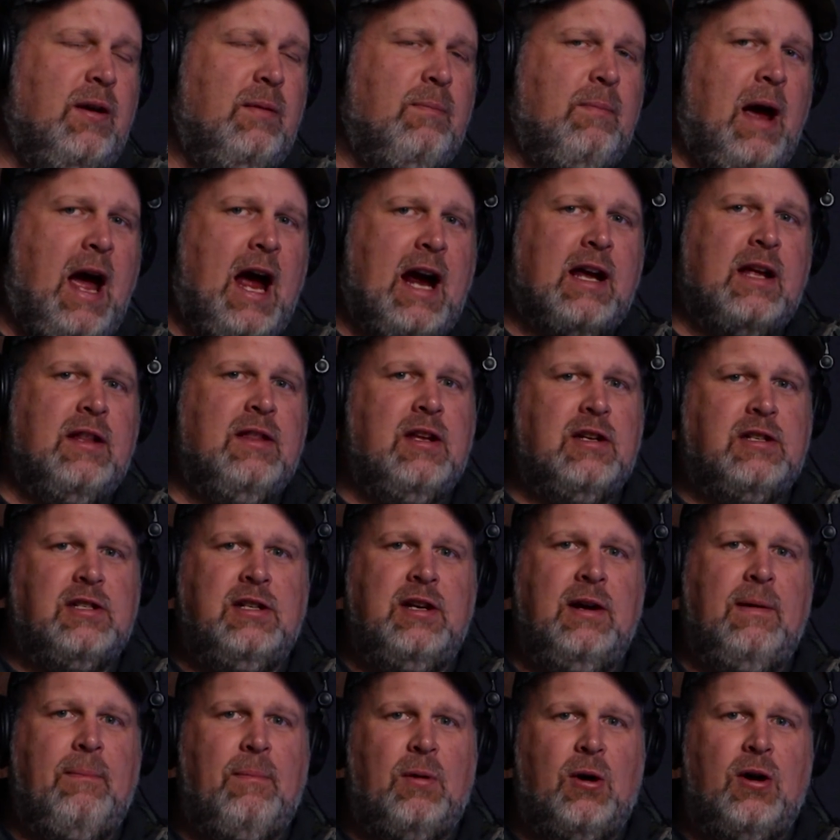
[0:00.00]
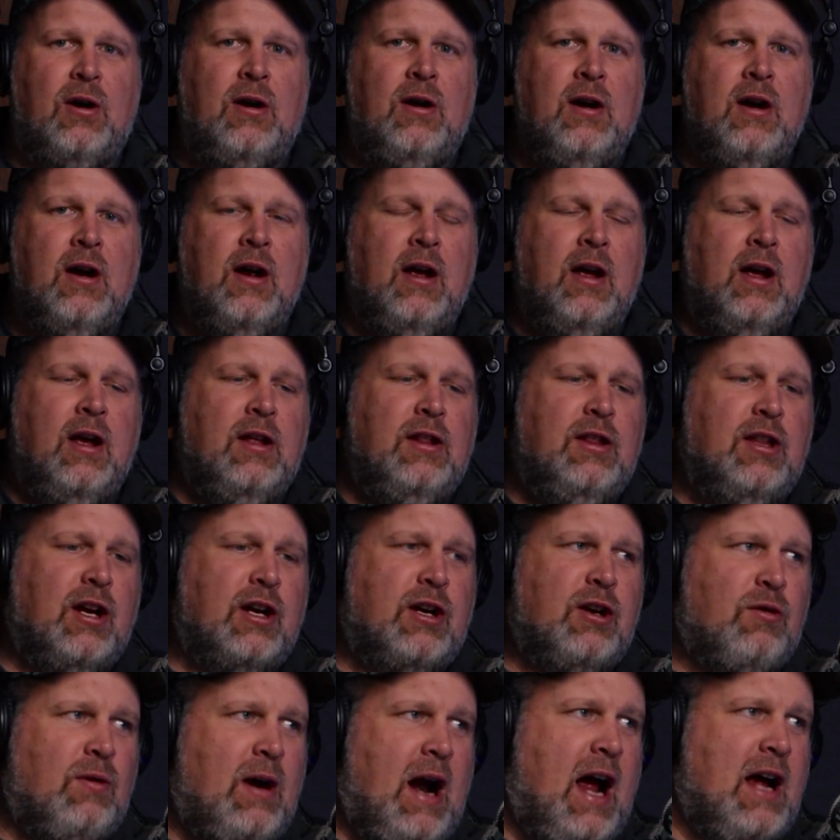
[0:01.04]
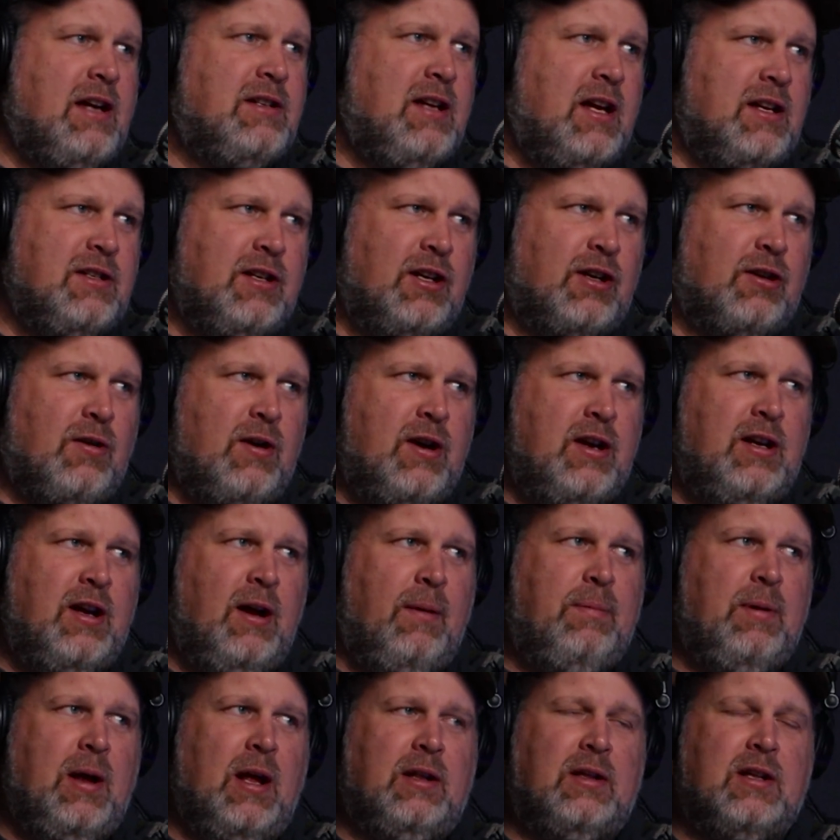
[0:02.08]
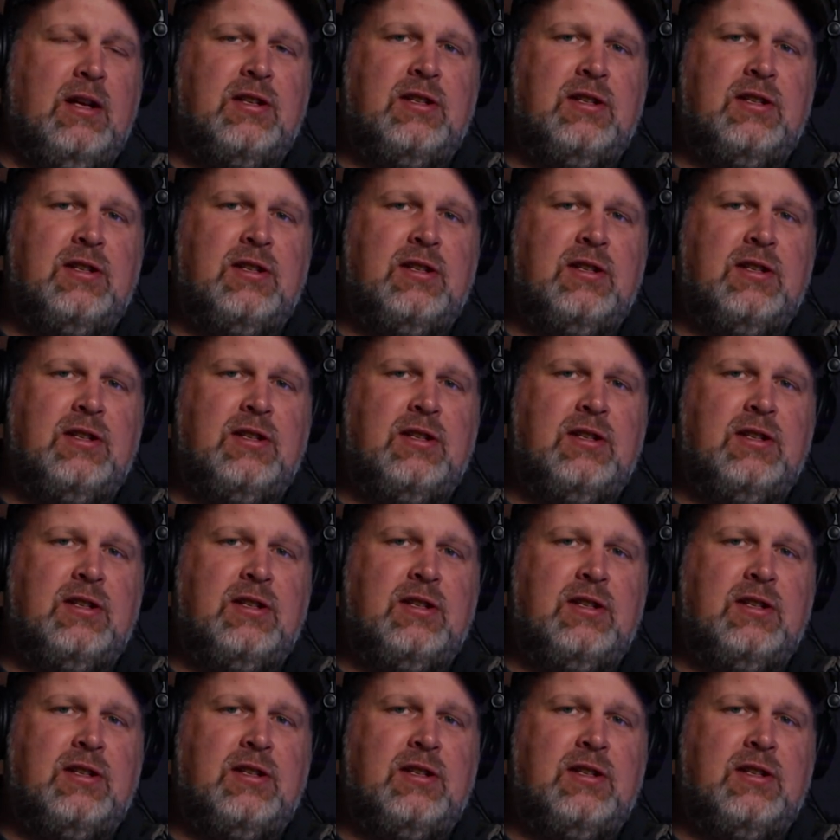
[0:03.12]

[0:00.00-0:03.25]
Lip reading: Back in the timber, the grass hasn't greened up yet.